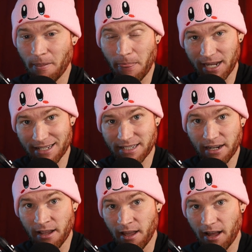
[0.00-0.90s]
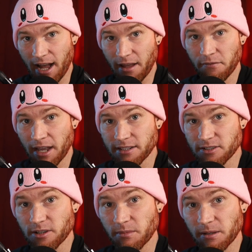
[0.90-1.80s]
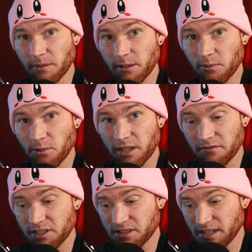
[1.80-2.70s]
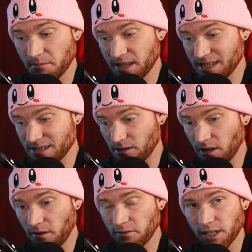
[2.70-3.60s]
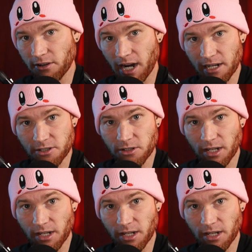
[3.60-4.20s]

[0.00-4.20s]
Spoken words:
Like I said, I've had so many people that have just sent me these lovely gratitude